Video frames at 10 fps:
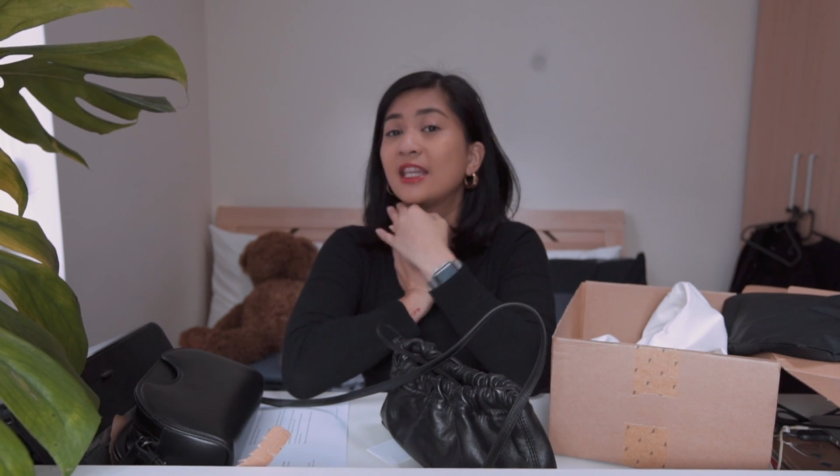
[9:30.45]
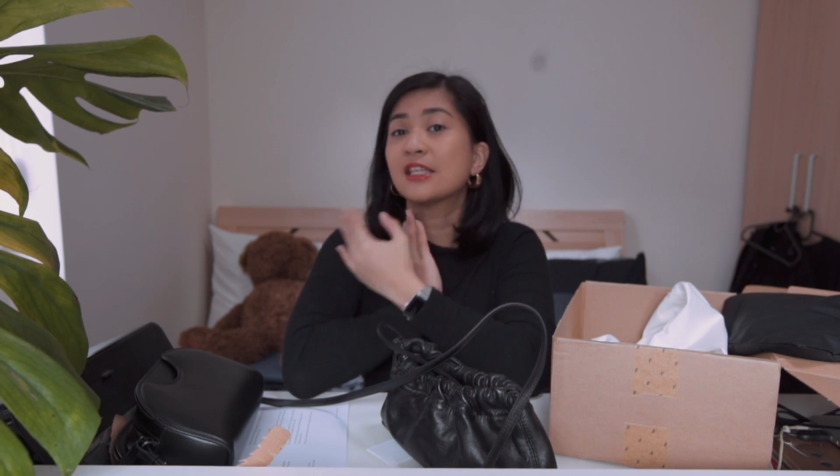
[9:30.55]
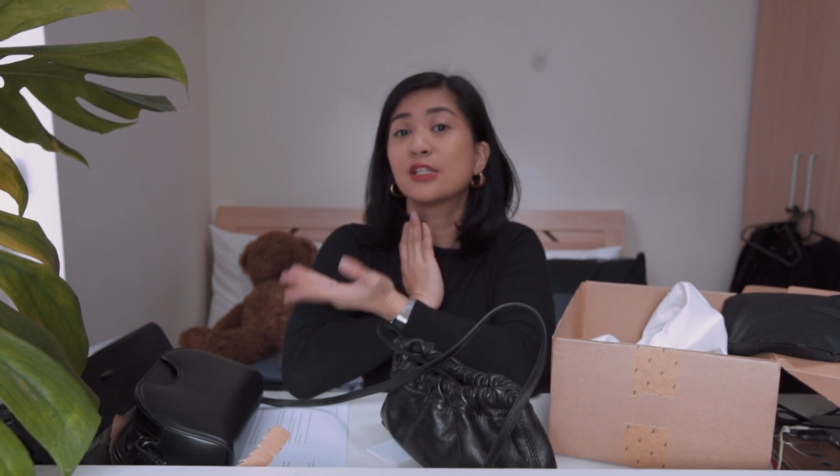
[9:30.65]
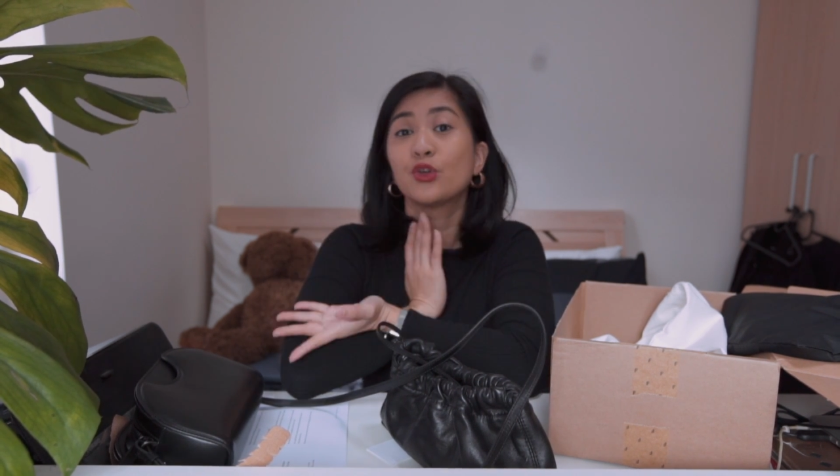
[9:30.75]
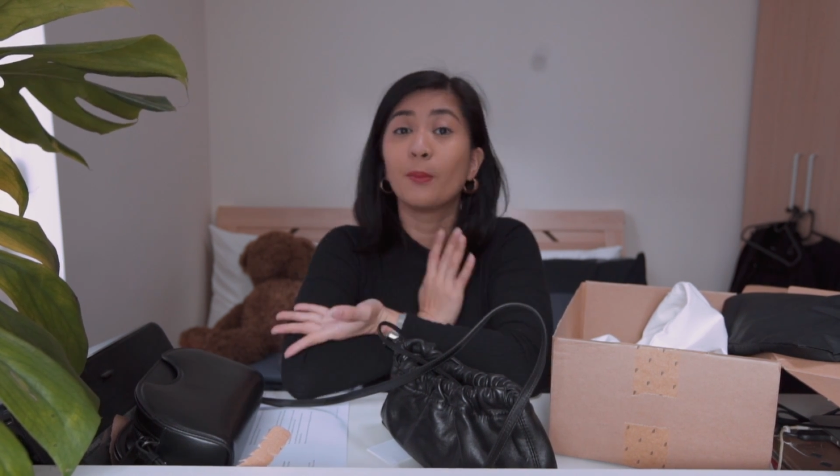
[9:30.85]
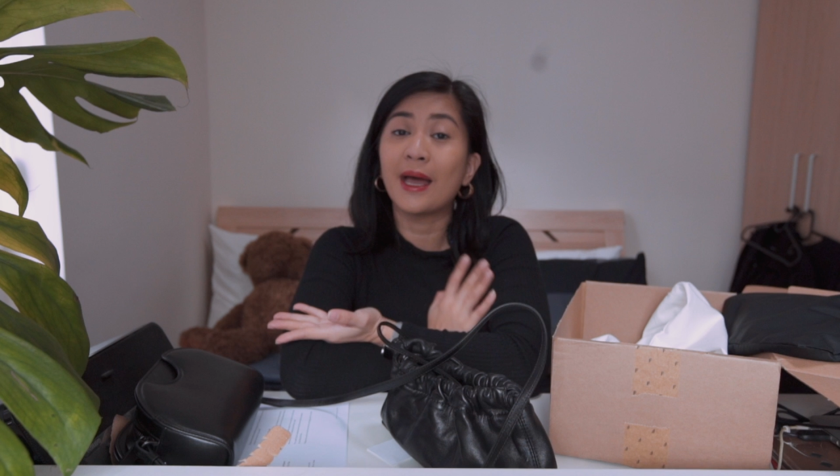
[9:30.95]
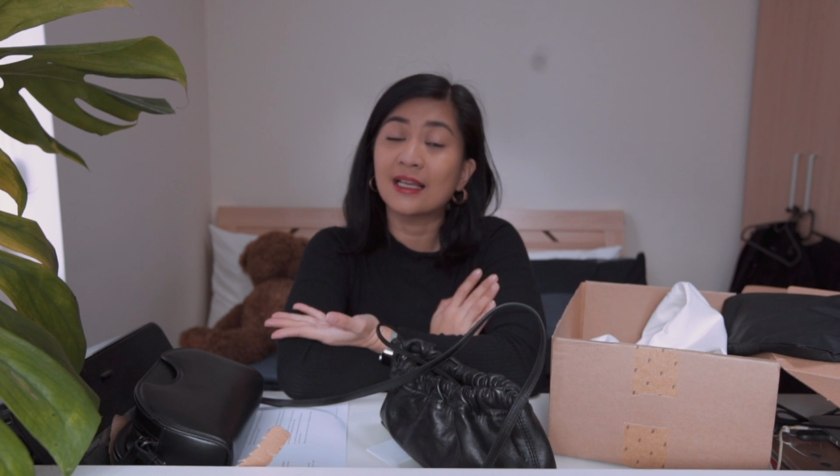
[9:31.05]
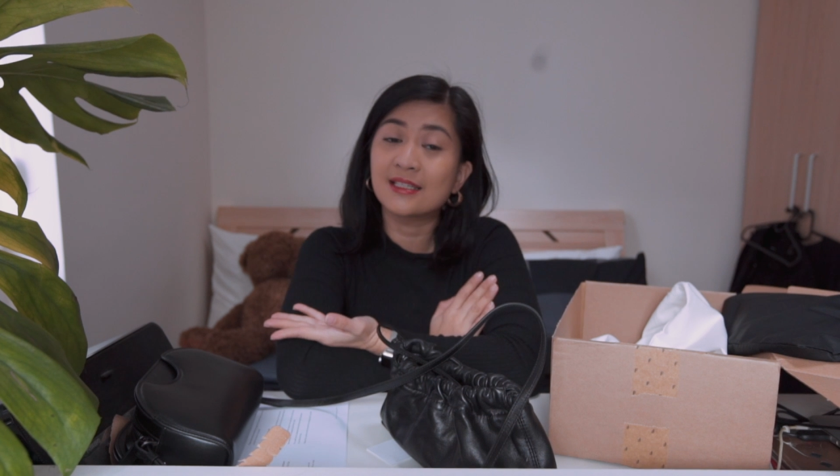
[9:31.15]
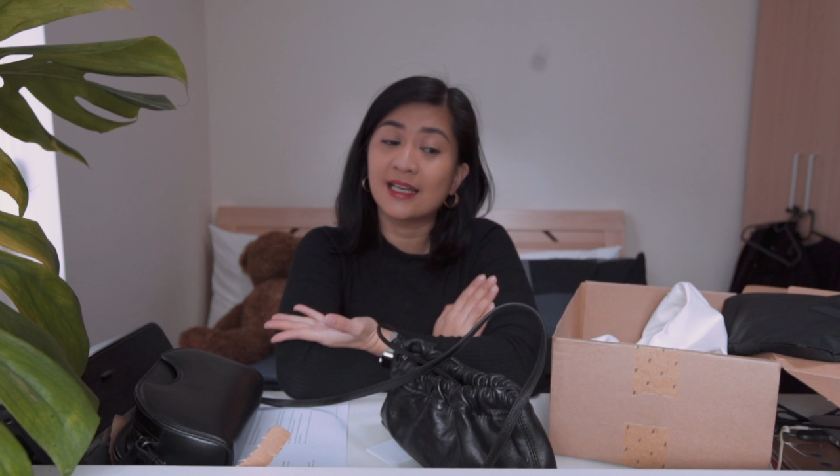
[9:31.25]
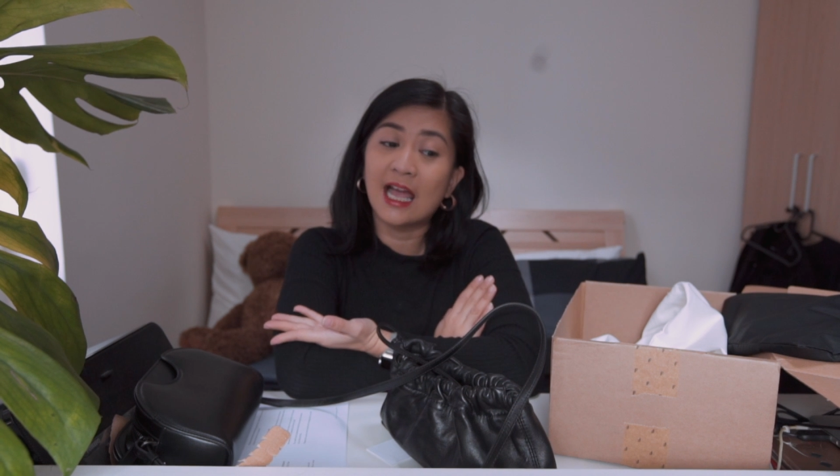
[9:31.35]
these two
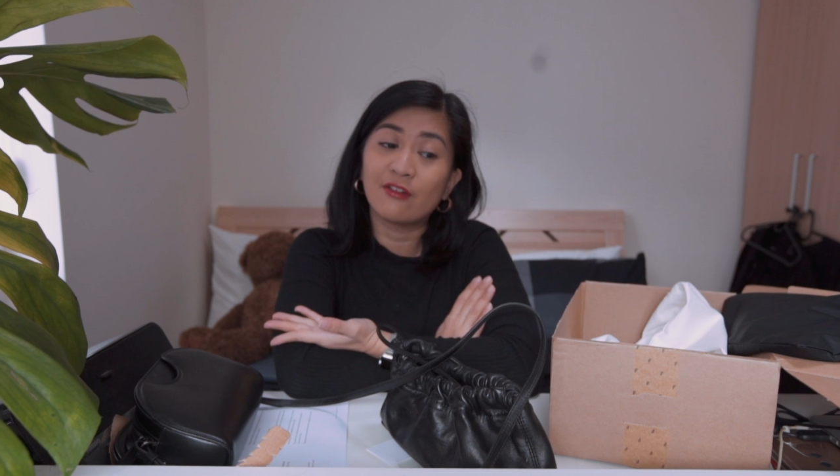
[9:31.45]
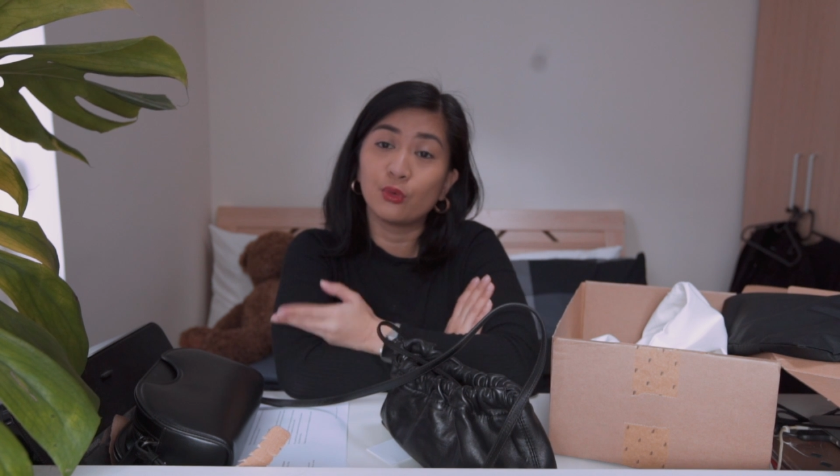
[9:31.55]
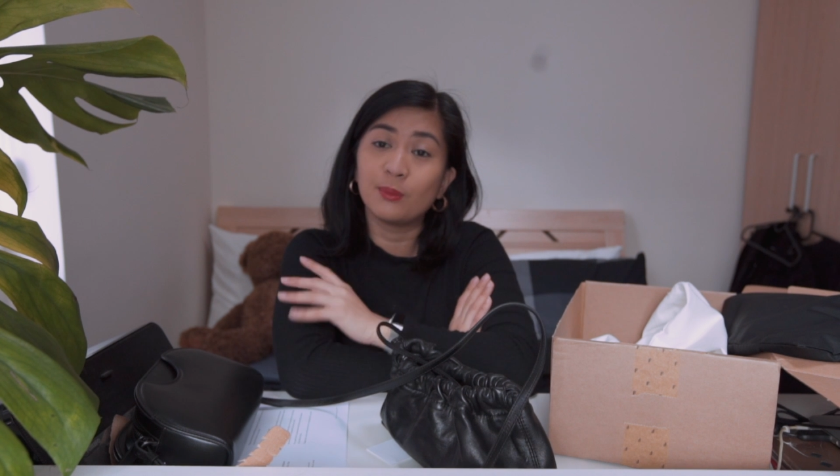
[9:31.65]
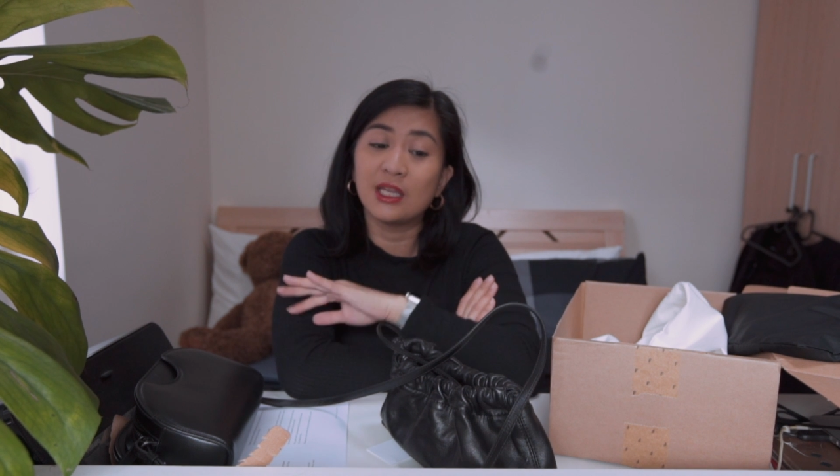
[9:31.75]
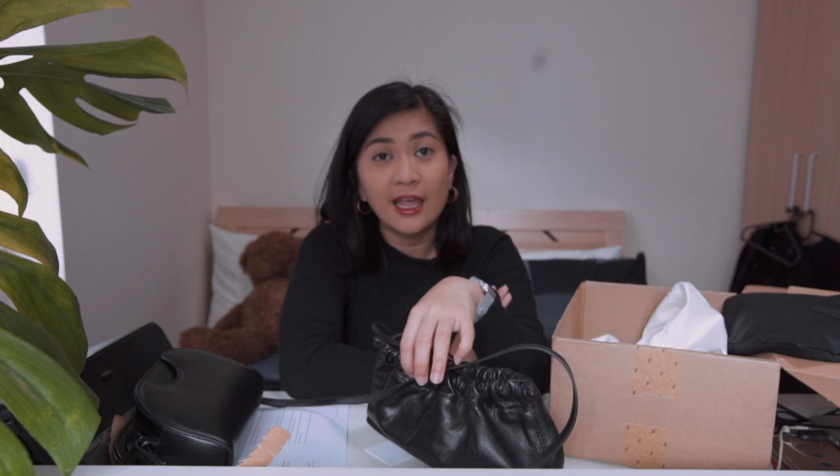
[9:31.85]
bags that I have with me